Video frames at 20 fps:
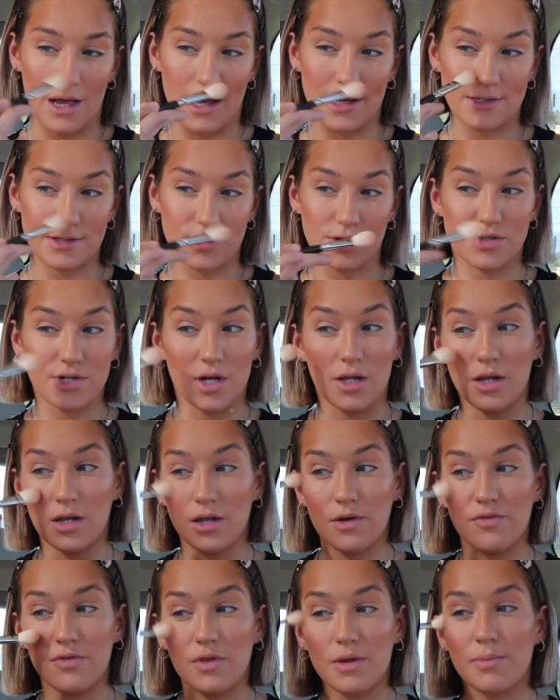It's such a
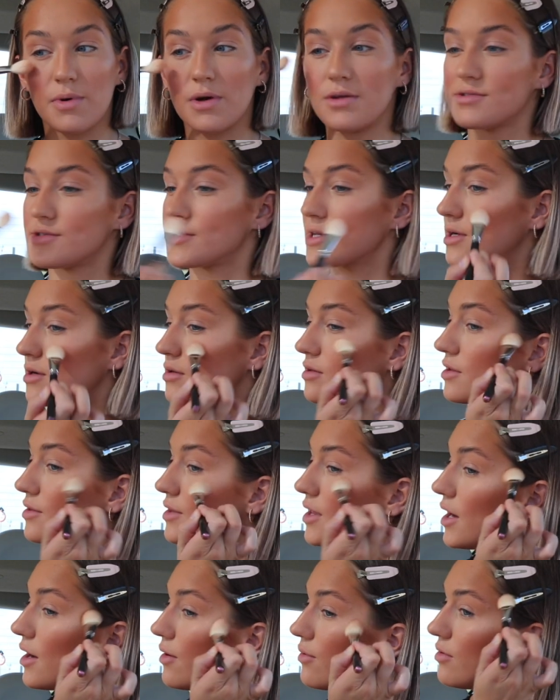lovely bronzy colour
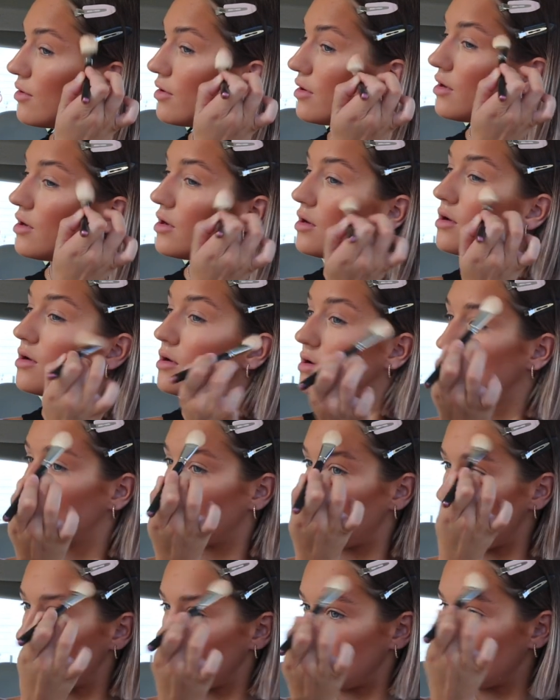though.
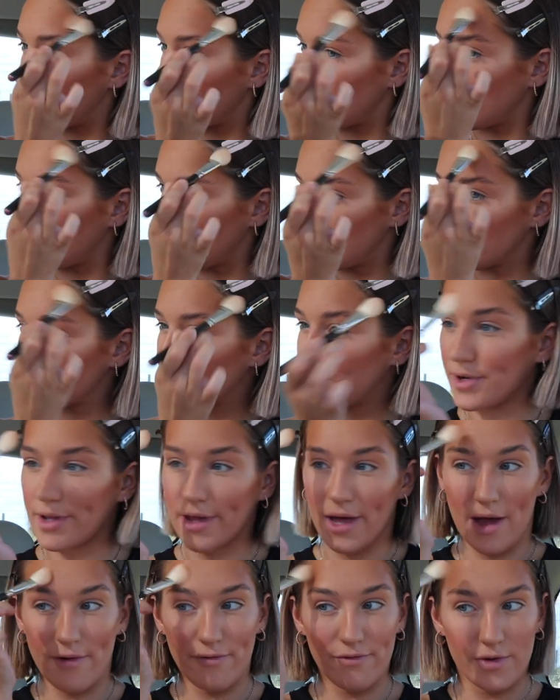And you can just put
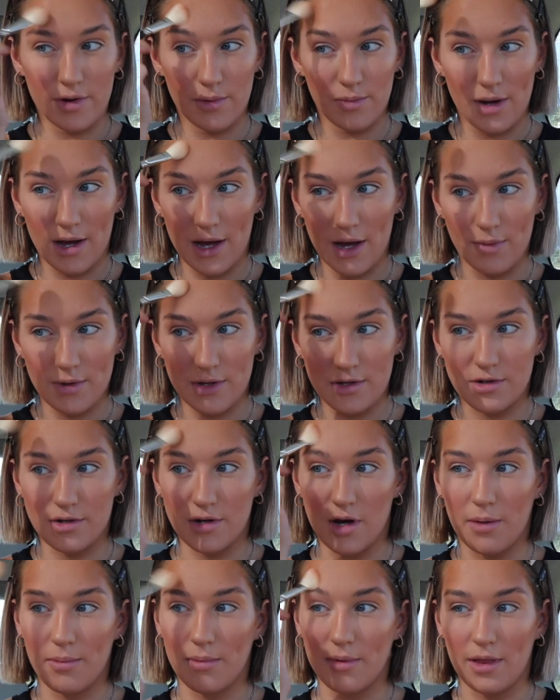it everywhere where you'd
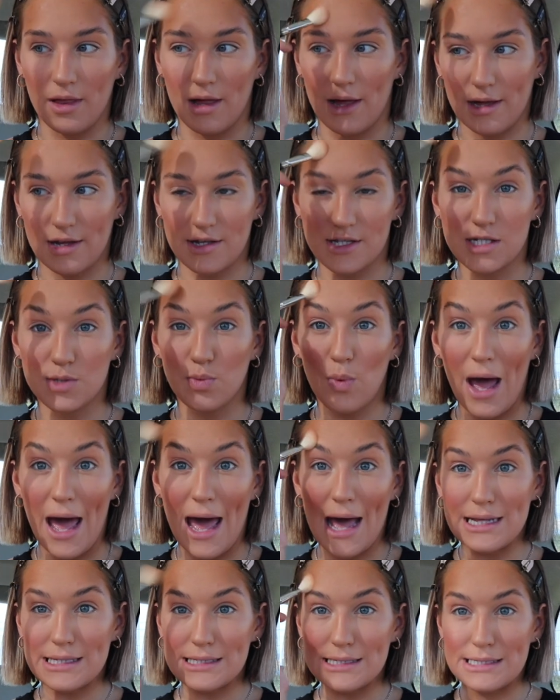normally like
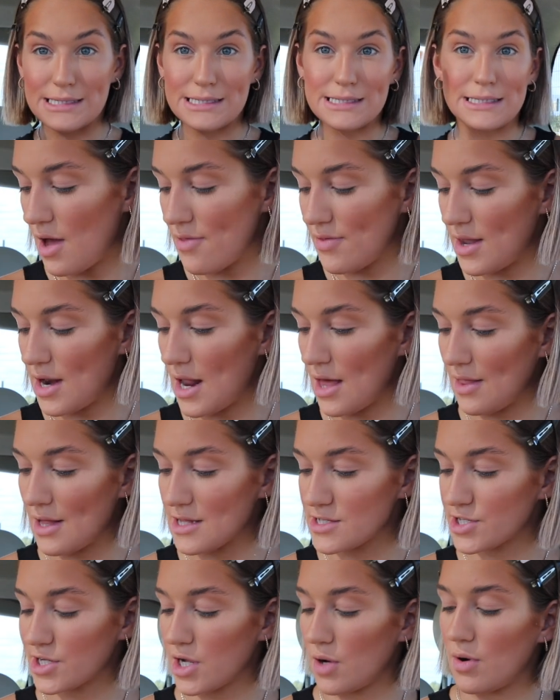sweat. And then I
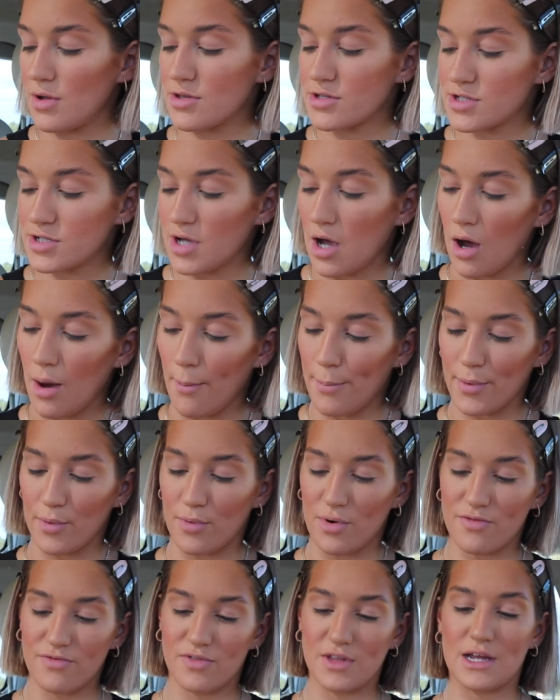like to go on
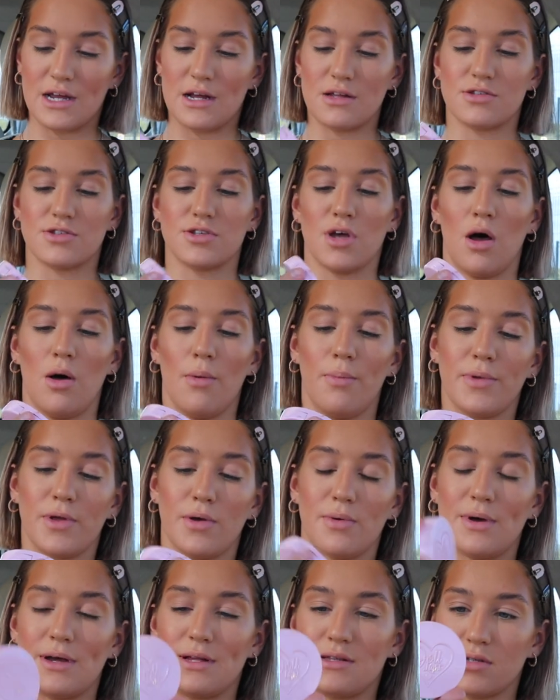top with the Doll
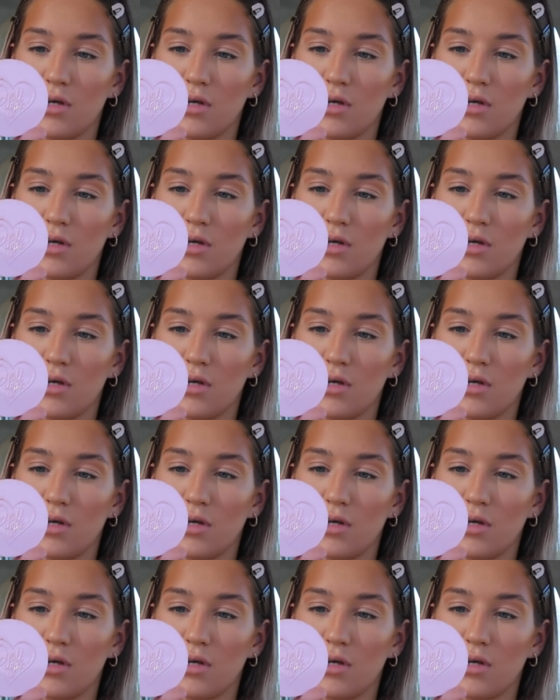Beauty